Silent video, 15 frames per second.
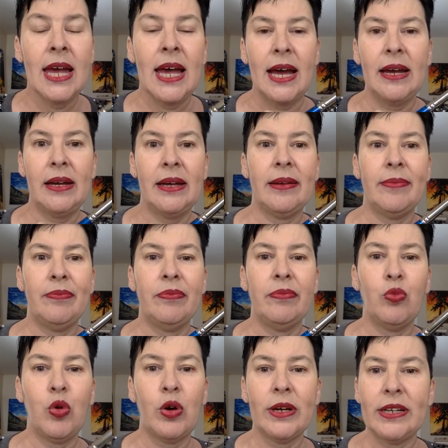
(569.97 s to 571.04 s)

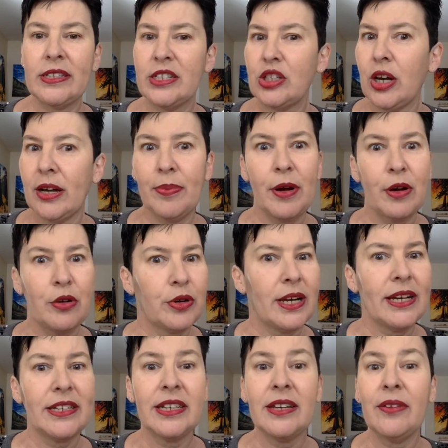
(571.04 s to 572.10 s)
I'm wanting to talk about
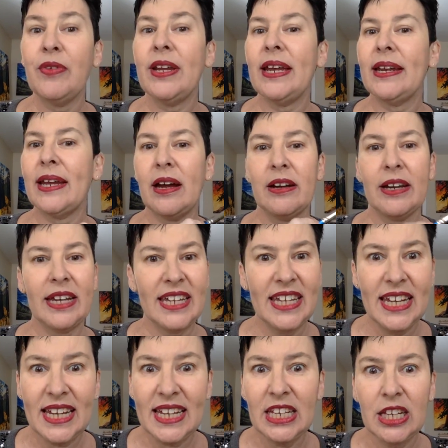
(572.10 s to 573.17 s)
creativity and how to
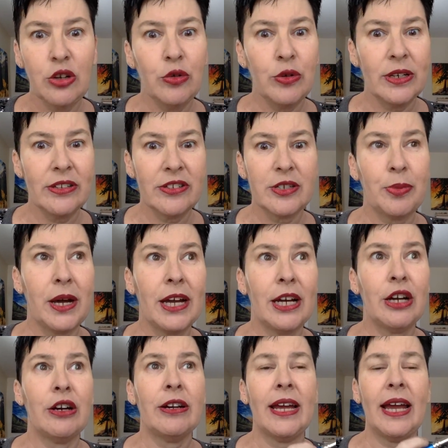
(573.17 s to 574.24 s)
get you
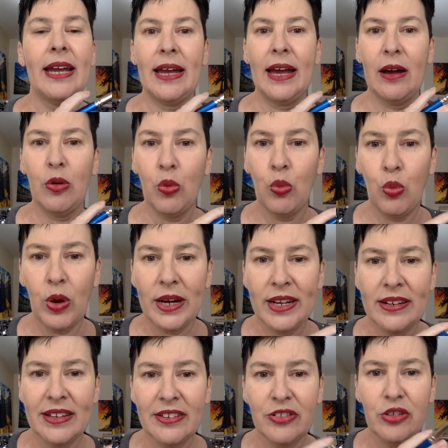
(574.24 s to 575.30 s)
inspired and what
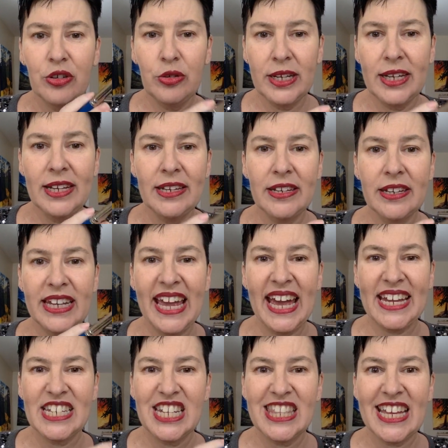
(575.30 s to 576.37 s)
it is you need to get
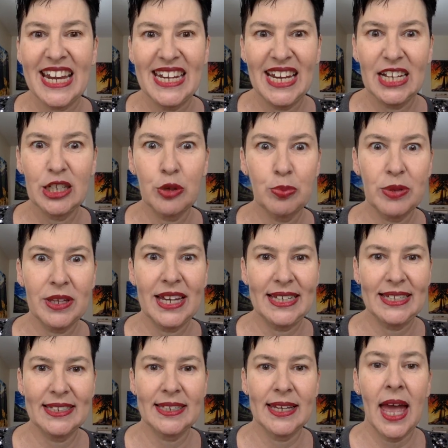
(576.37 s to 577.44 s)
to that next
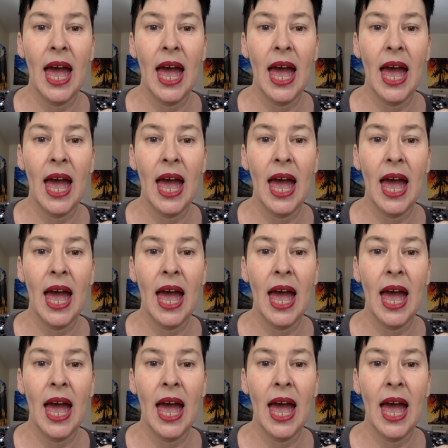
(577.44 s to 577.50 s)
place.